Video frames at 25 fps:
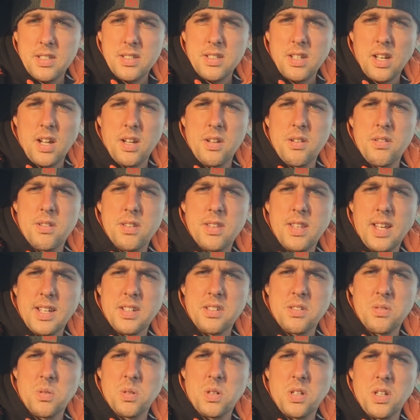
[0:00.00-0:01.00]
so
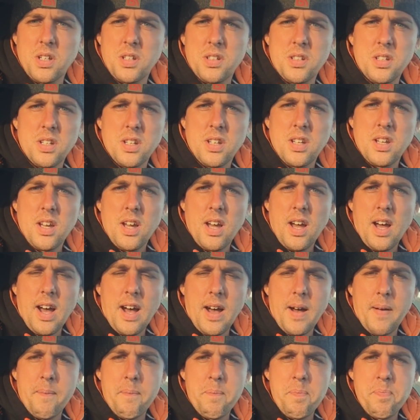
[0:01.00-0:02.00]
that's all good.
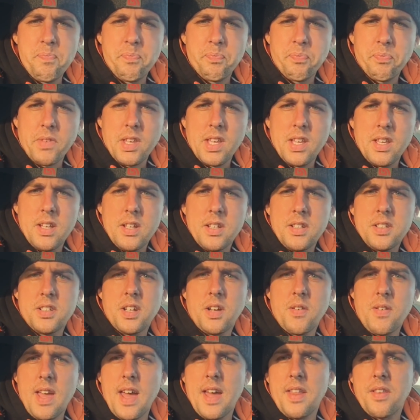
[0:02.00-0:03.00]

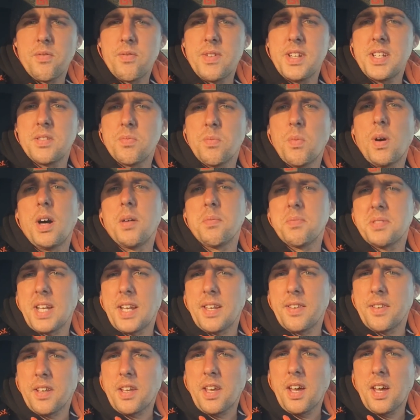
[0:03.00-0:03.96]
So yeah, the reason why I'm sat in the